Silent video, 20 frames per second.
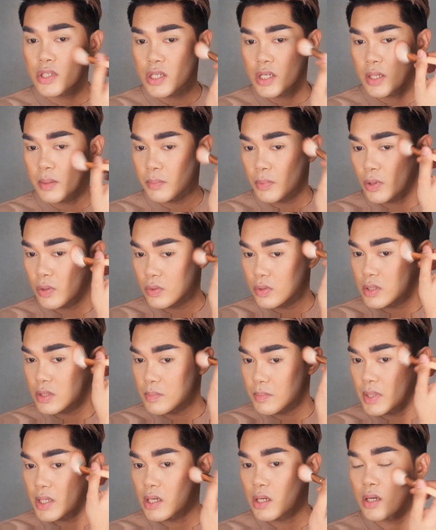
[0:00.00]

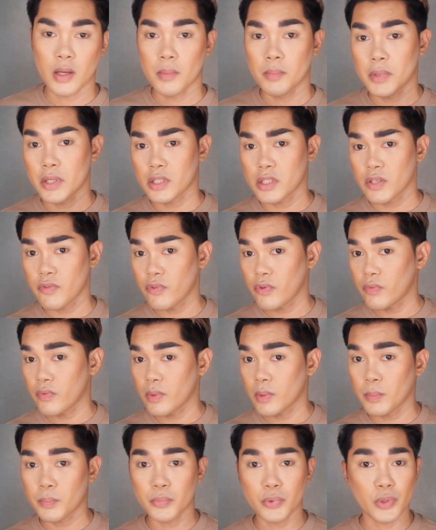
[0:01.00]
cheekbones. Because if we
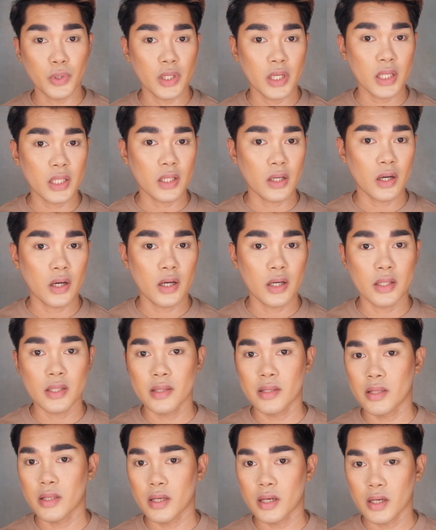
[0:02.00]
will put it
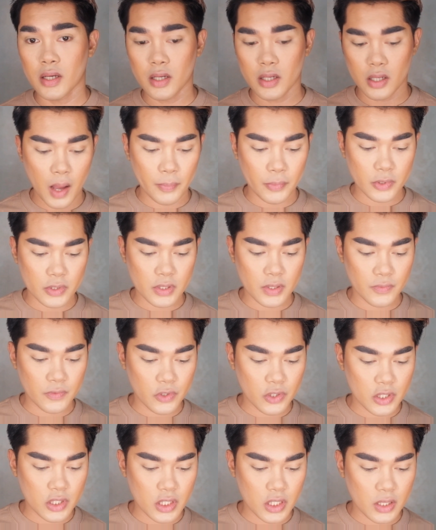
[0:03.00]
on the apples
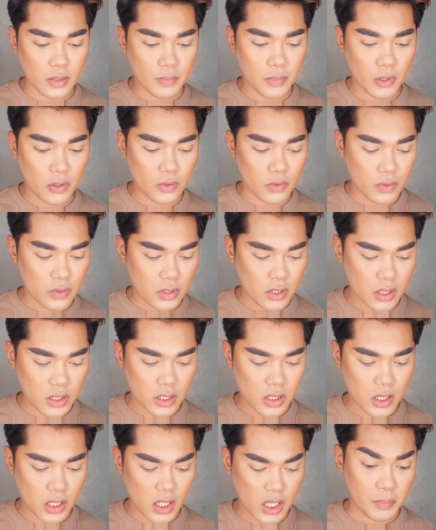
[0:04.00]
of their
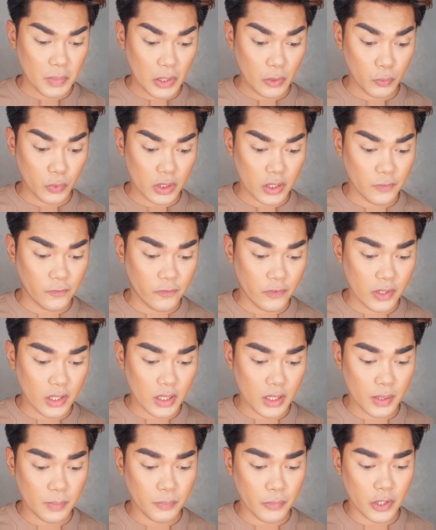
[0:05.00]
cheekbones, it will
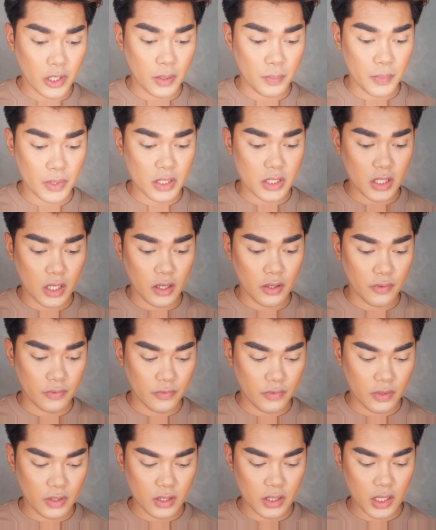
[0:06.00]
defeat the purpose
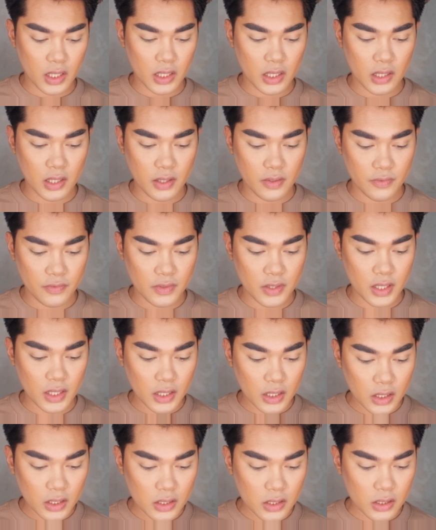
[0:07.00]
of the
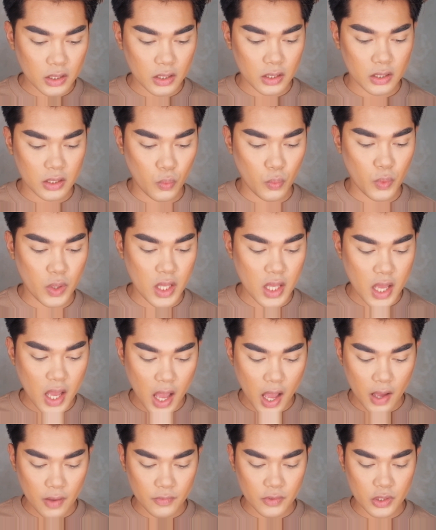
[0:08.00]
lifted look. So we
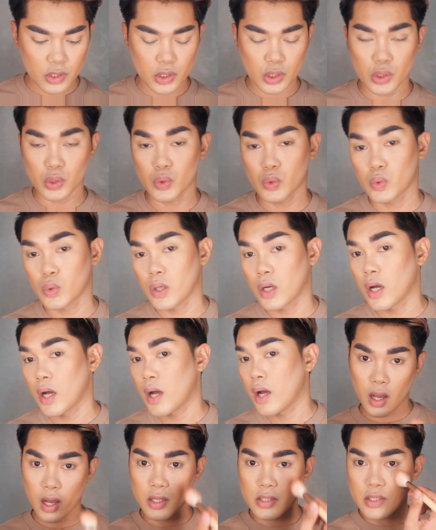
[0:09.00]
have to
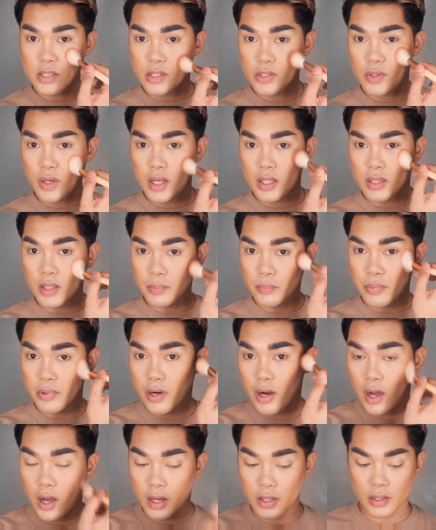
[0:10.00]
concentrate the
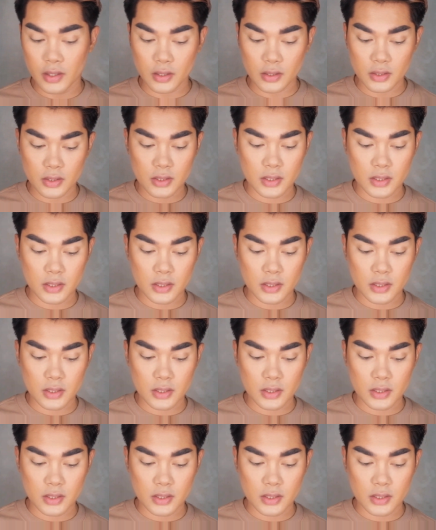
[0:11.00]
product